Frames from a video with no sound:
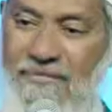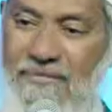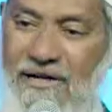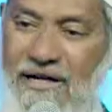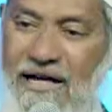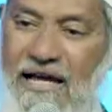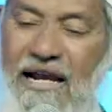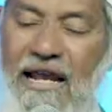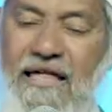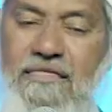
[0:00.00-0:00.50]

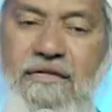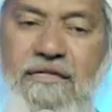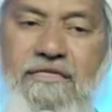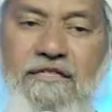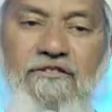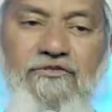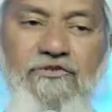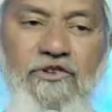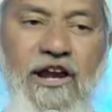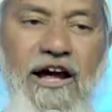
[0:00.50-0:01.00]
Allah says in
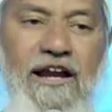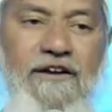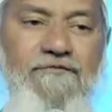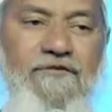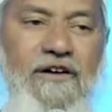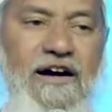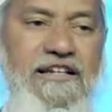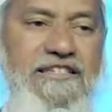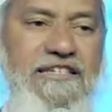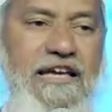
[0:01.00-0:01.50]
Surah
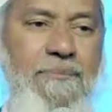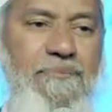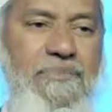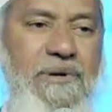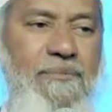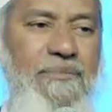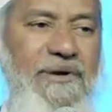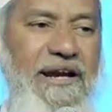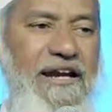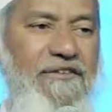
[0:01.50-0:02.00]
Anfal, chapter
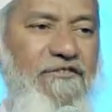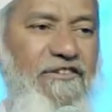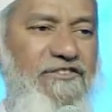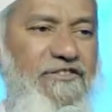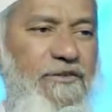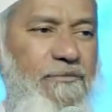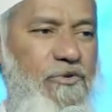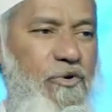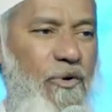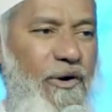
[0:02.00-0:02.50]
number 8, verse
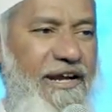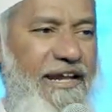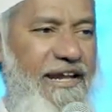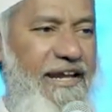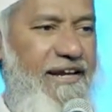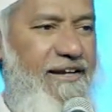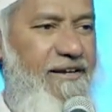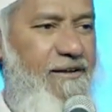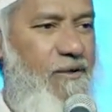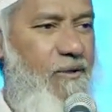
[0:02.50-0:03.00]
number
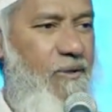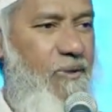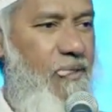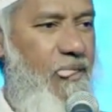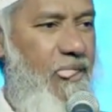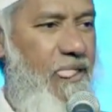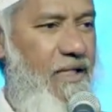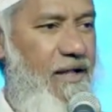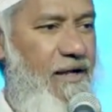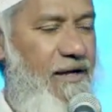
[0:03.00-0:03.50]
28,
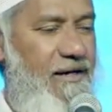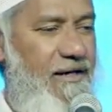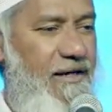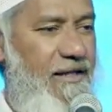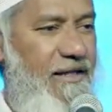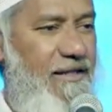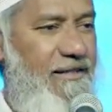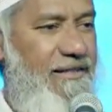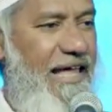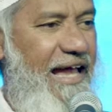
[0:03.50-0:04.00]

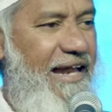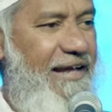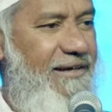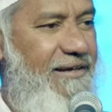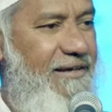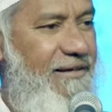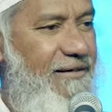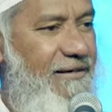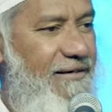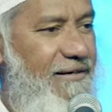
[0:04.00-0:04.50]
that
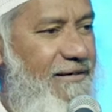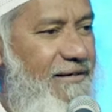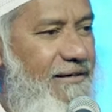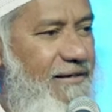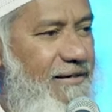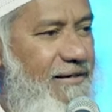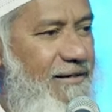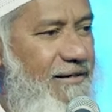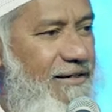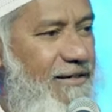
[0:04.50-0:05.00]

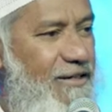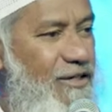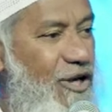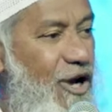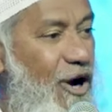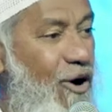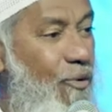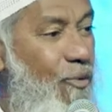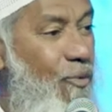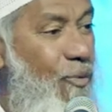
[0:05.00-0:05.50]

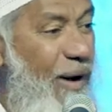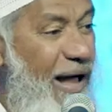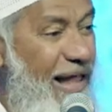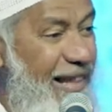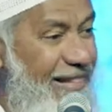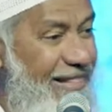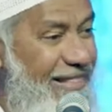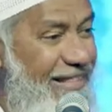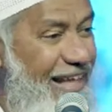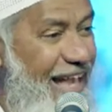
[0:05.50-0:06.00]
your
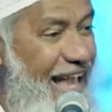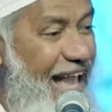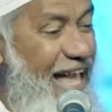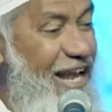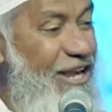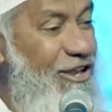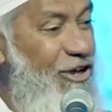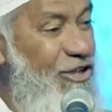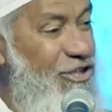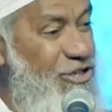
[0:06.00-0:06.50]
wealth
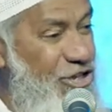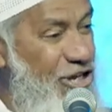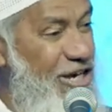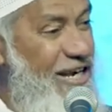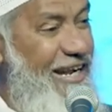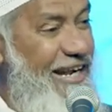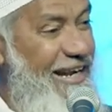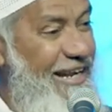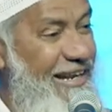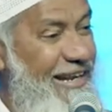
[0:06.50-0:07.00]
and your
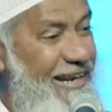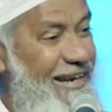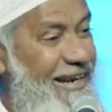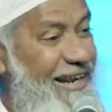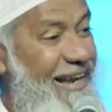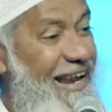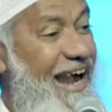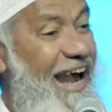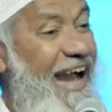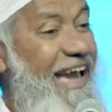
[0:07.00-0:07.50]
children
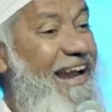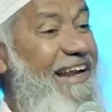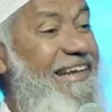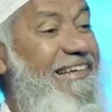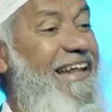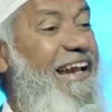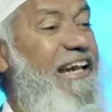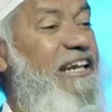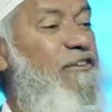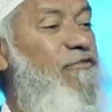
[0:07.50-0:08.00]
are a
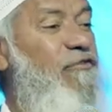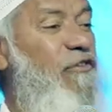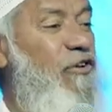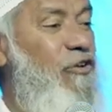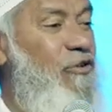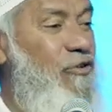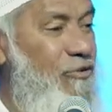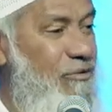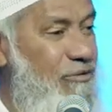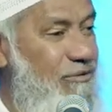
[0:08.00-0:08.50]
test for
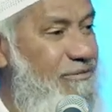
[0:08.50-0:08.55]
you.